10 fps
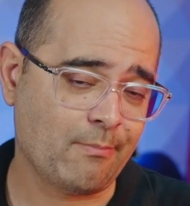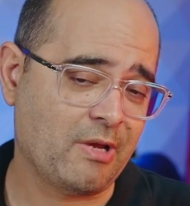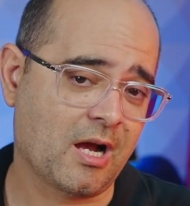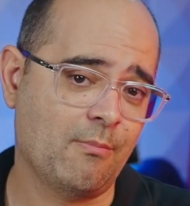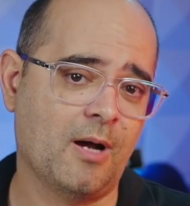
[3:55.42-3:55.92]
that
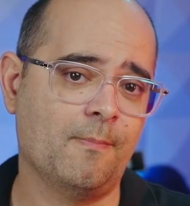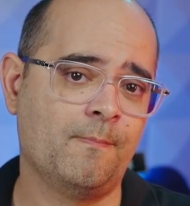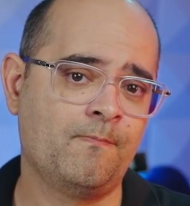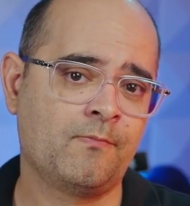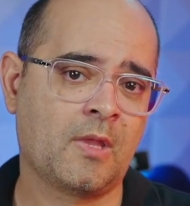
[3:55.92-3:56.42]
may come up.
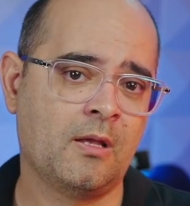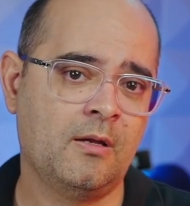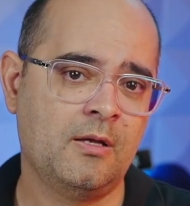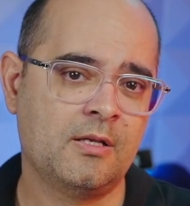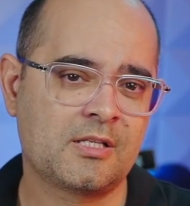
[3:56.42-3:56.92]

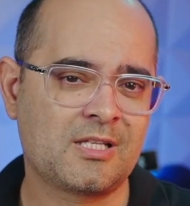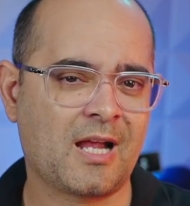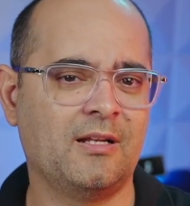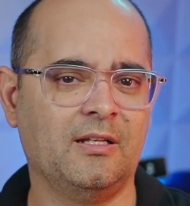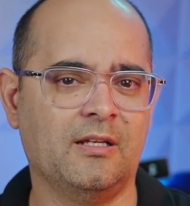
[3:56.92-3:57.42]

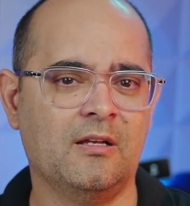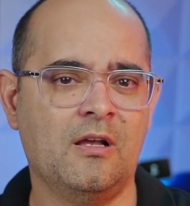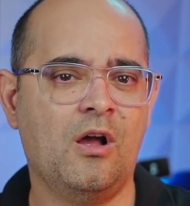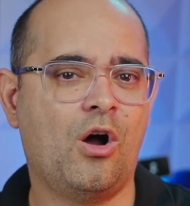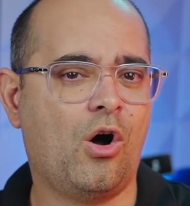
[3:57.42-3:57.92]
Secondly,
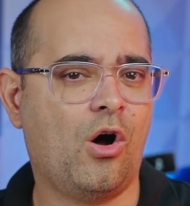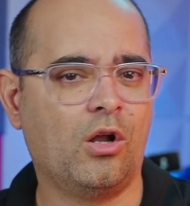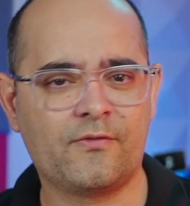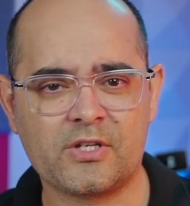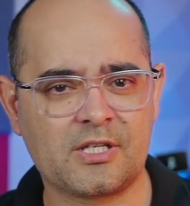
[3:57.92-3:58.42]

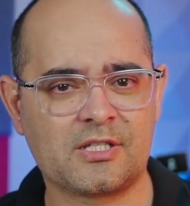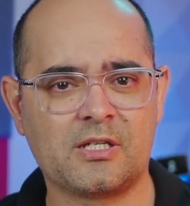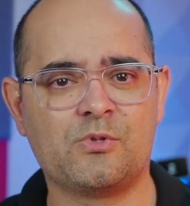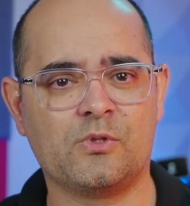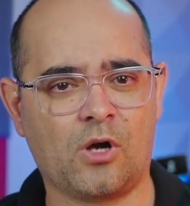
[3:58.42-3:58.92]
all of the
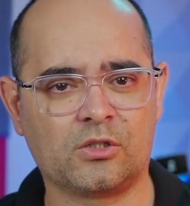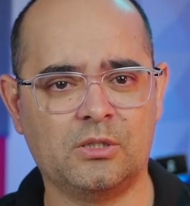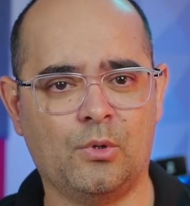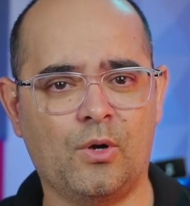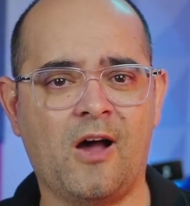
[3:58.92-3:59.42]
systems we
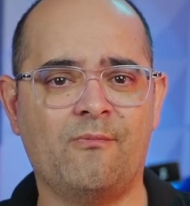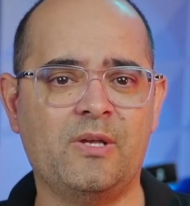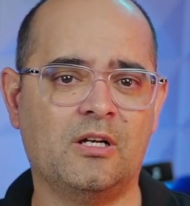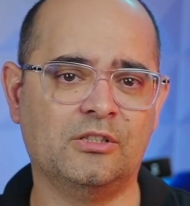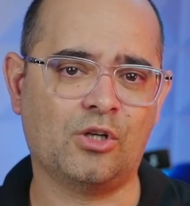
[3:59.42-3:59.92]
talked about have been